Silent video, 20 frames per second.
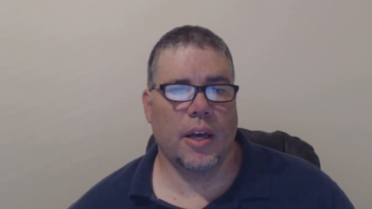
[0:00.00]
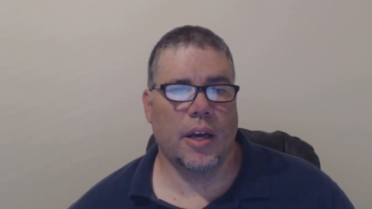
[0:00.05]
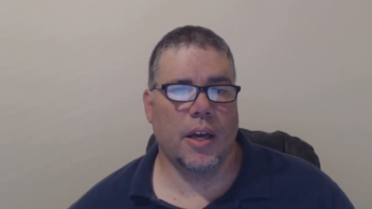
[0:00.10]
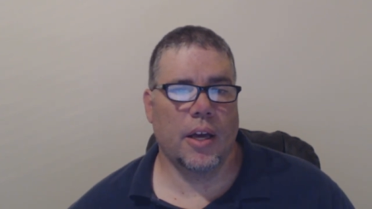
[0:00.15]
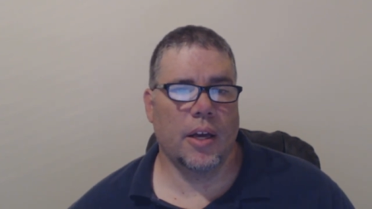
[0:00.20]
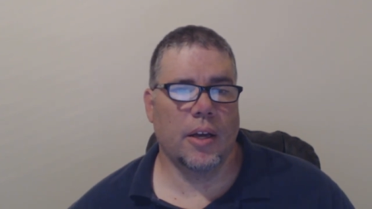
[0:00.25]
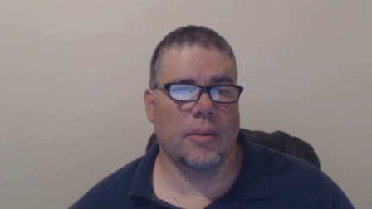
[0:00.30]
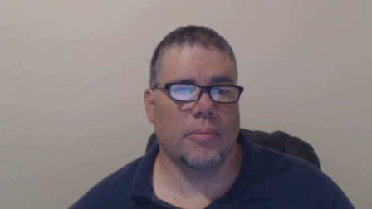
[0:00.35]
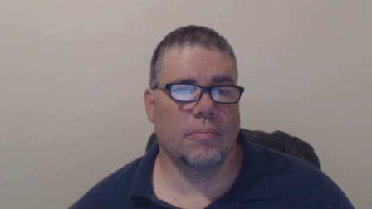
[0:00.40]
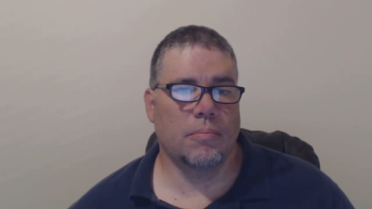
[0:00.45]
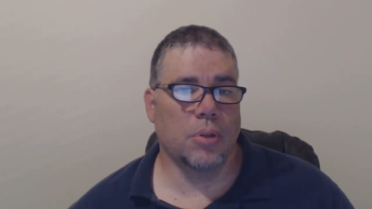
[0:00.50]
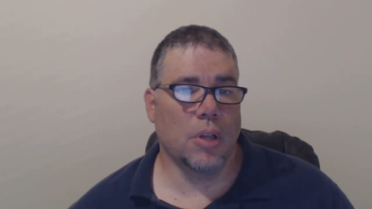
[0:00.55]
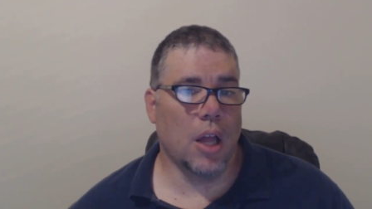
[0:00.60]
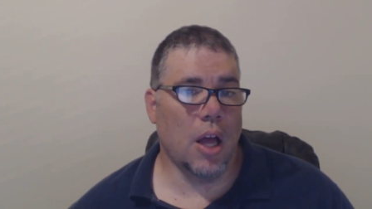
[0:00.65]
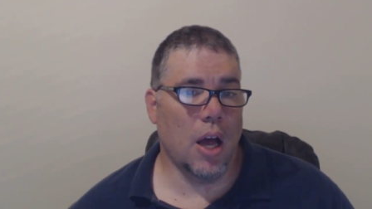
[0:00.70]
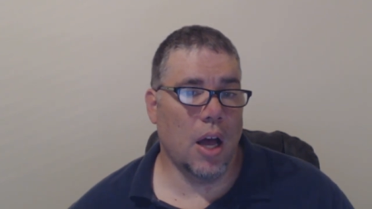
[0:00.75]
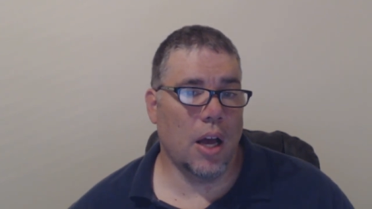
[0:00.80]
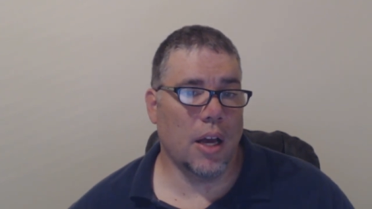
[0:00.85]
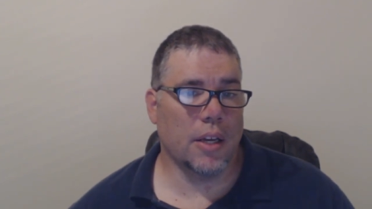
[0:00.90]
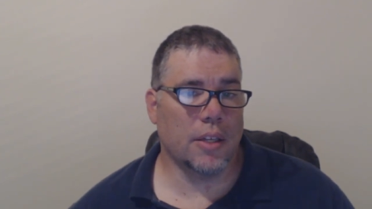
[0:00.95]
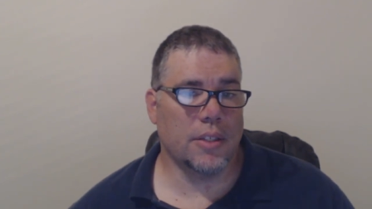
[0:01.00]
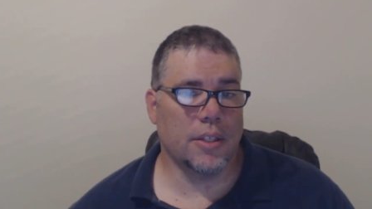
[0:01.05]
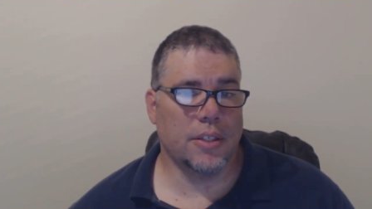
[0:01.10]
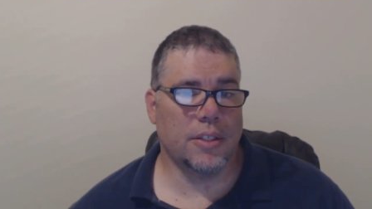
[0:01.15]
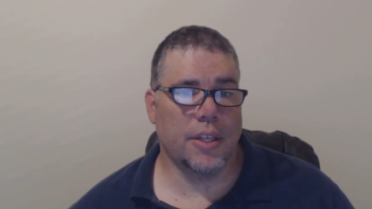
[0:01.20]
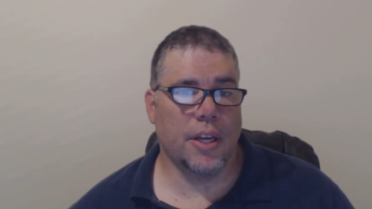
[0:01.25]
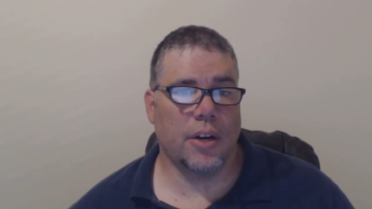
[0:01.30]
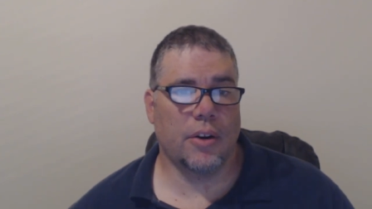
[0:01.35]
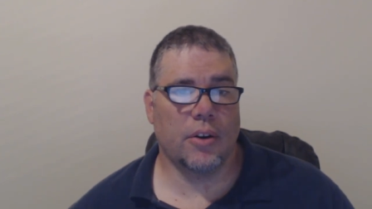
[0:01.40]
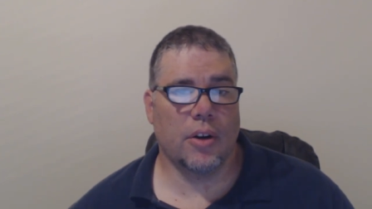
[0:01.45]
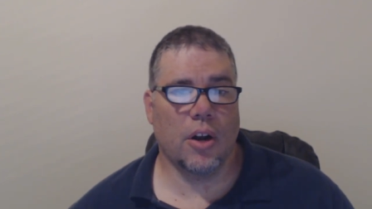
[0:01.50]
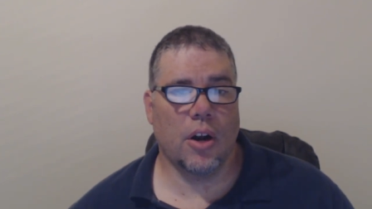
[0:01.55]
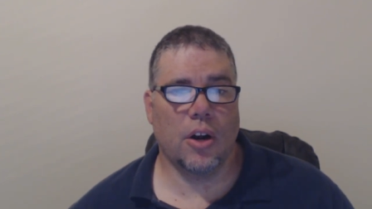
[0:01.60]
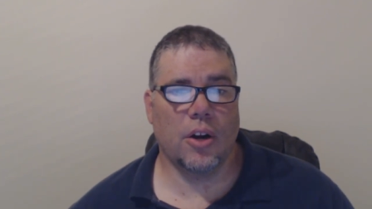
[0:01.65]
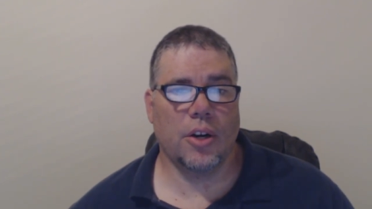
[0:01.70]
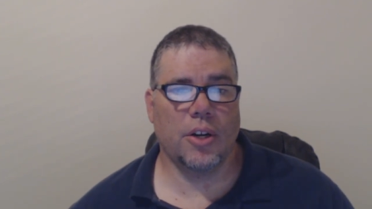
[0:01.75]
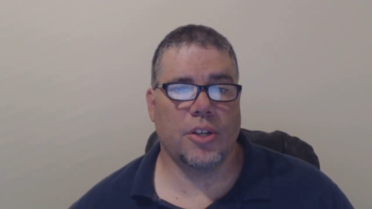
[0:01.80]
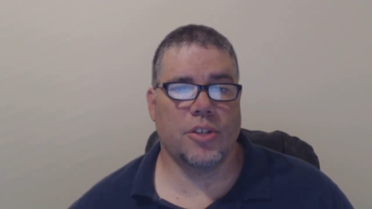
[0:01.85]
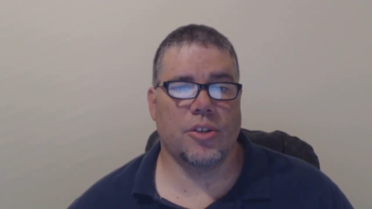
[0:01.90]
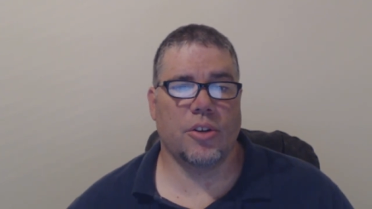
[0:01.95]
uh, blogs, etc.,
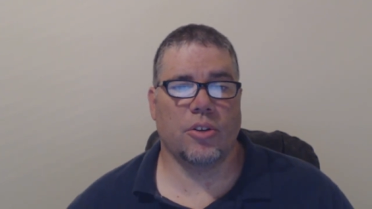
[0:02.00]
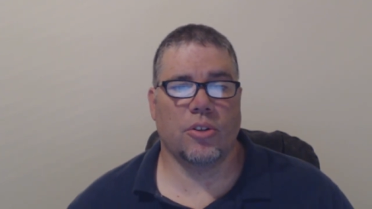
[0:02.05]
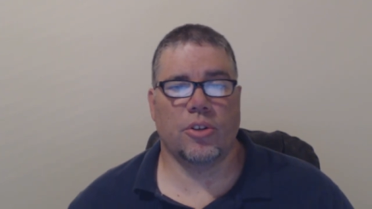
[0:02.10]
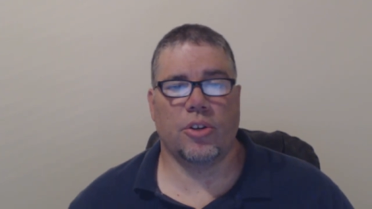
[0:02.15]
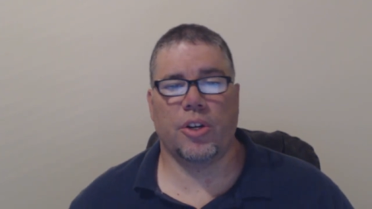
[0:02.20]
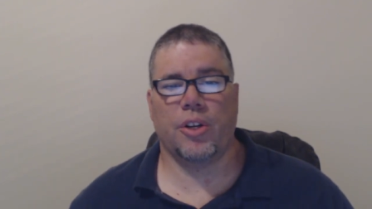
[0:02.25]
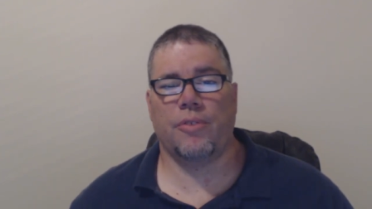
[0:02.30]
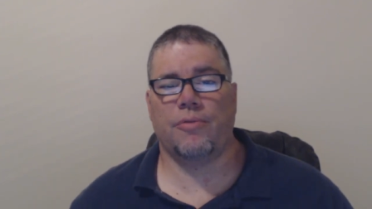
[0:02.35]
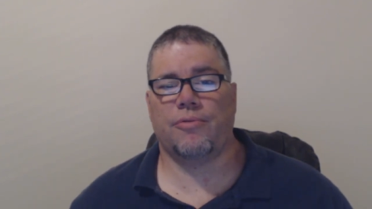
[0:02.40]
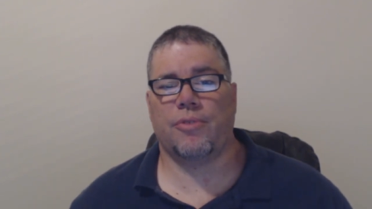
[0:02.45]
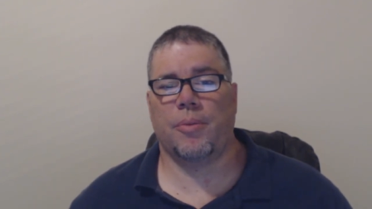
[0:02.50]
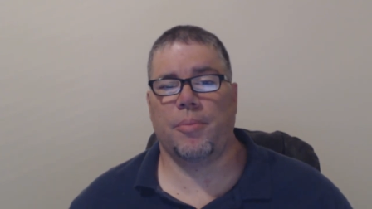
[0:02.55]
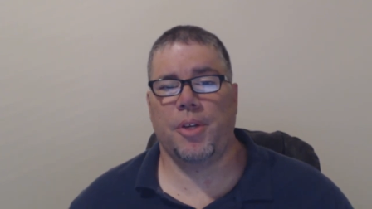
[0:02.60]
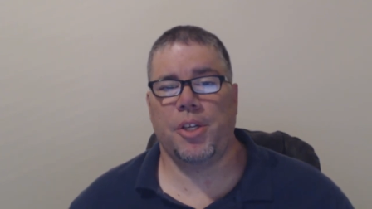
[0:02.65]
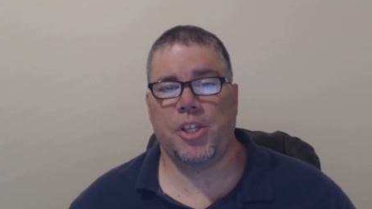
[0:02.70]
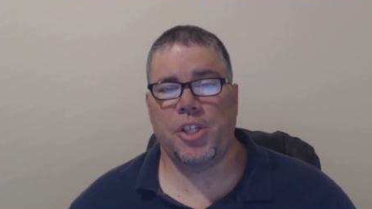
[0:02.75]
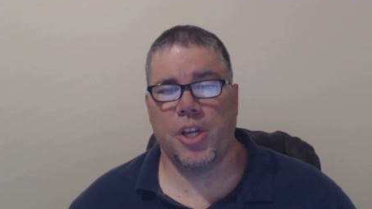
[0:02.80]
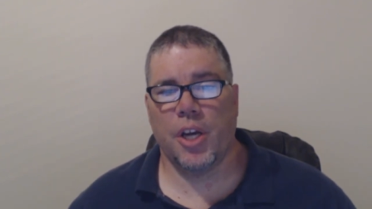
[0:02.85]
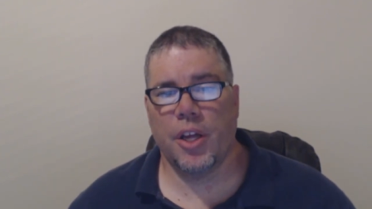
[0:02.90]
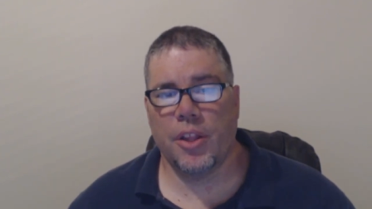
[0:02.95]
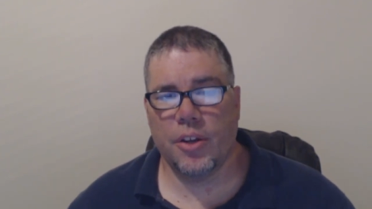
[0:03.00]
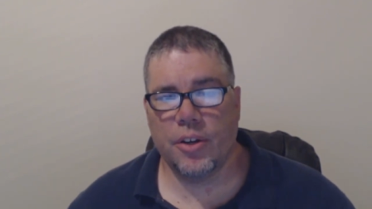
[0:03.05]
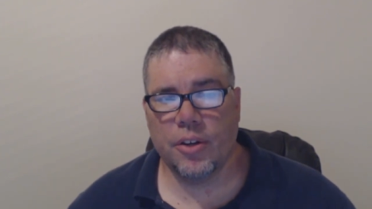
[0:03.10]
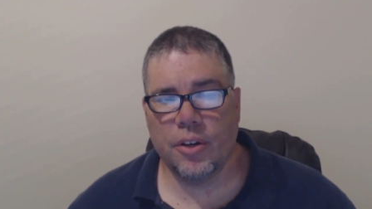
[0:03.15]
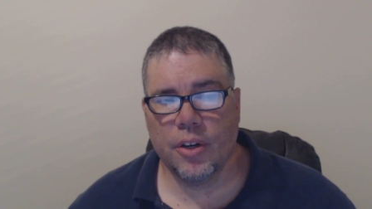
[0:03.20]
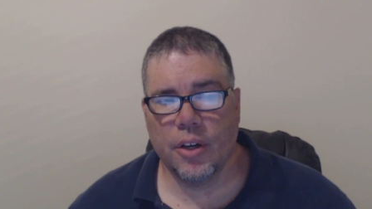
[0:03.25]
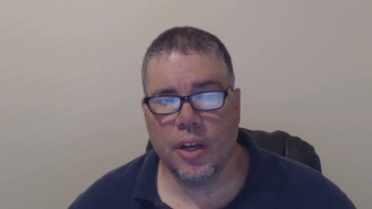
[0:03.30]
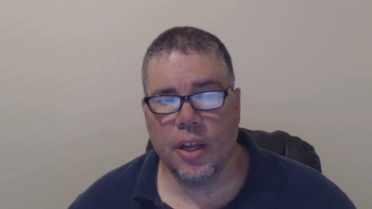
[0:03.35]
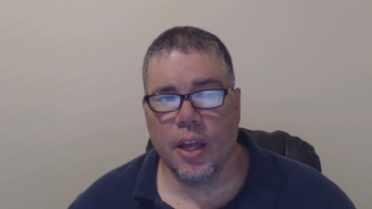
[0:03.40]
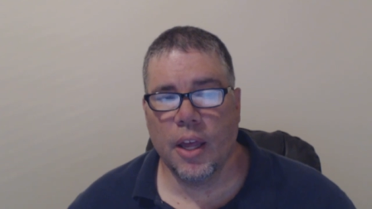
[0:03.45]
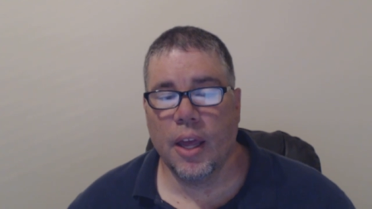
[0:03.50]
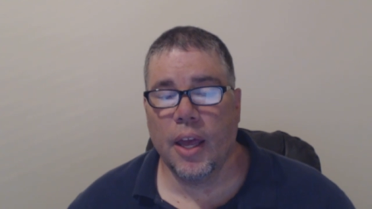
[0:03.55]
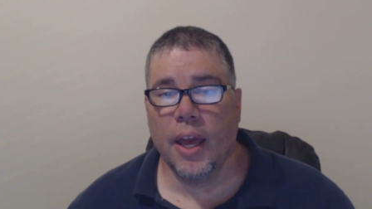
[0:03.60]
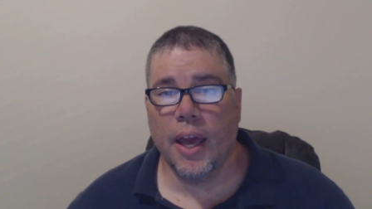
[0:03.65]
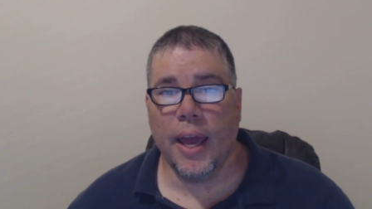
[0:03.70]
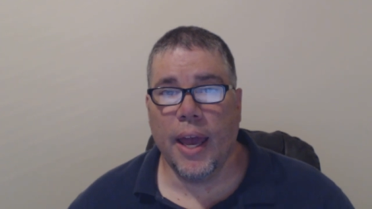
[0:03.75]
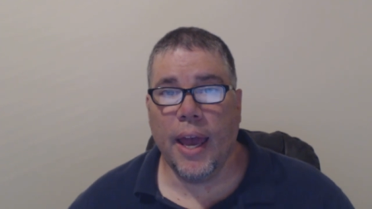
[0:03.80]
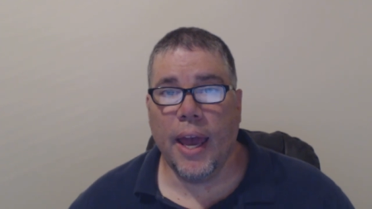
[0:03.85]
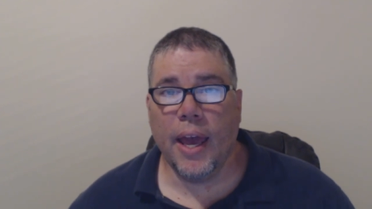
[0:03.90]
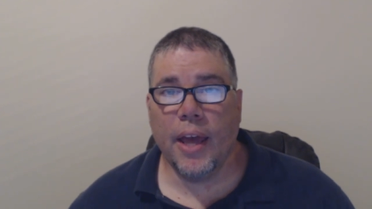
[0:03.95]
artists are learning from each other
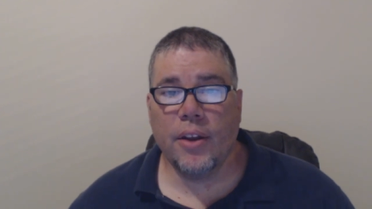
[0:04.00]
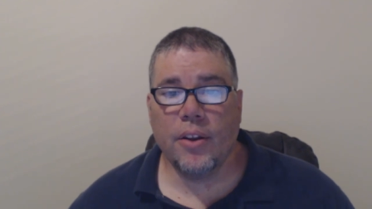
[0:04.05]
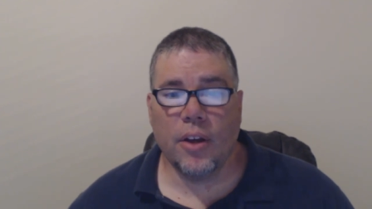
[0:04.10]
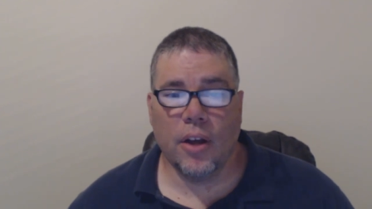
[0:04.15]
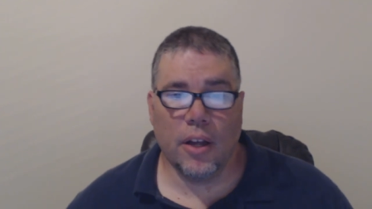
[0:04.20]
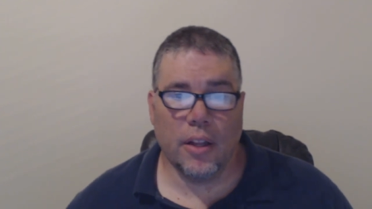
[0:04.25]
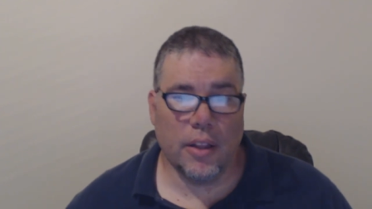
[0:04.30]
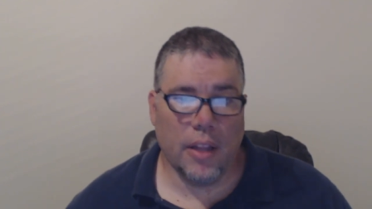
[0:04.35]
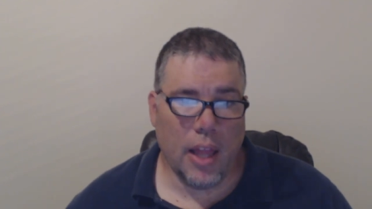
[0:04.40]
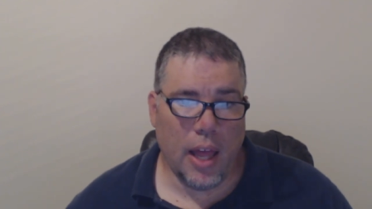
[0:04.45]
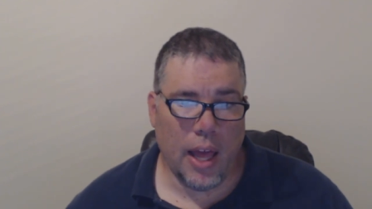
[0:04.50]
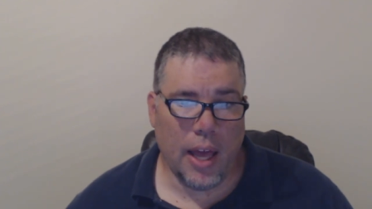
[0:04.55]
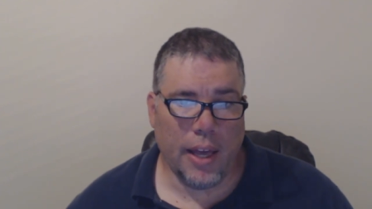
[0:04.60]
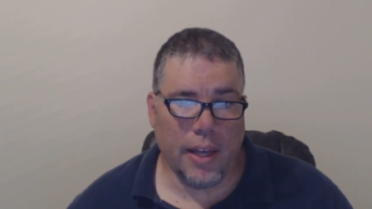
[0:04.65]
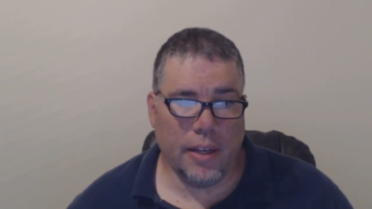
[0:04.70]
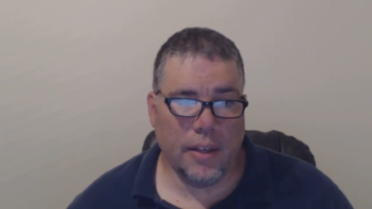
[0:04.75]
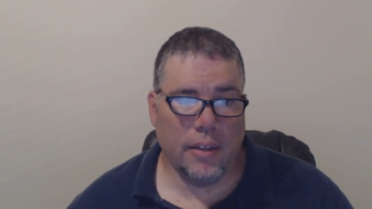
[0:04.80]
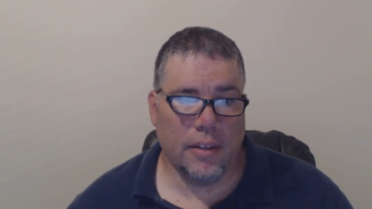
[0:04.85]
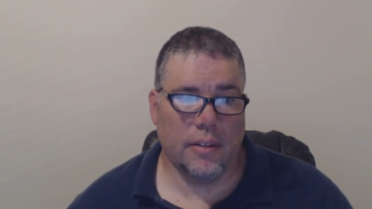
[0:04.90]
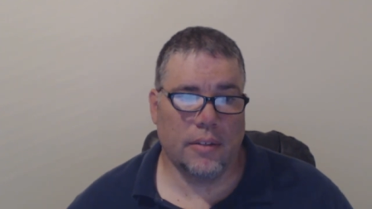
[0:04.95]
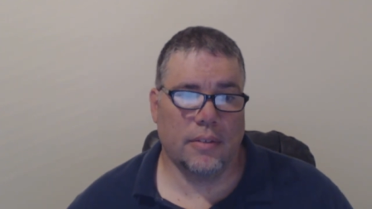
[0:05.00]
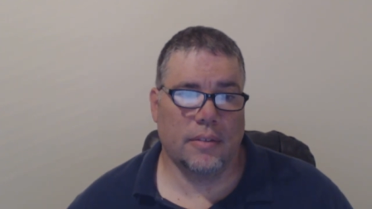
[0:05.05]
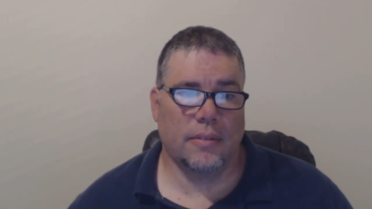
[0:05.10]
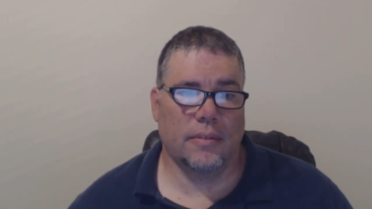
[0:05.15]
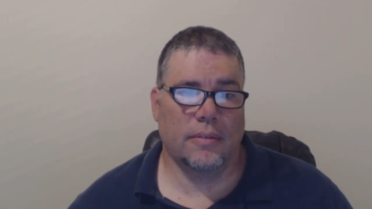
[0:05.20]
and online.